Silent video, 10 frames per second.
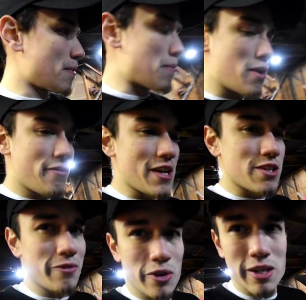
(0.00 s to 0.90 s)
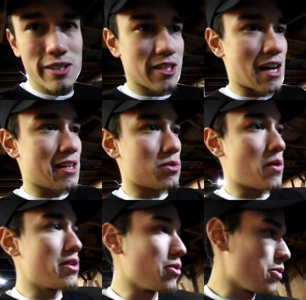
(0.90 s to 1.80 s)
My motivation for it just kind of
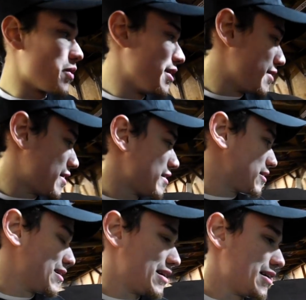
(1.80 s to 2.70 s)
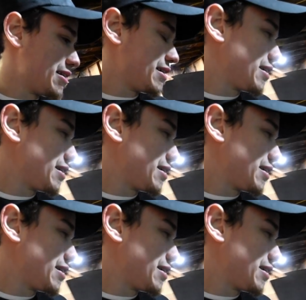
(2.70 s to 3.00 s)
dwindled when the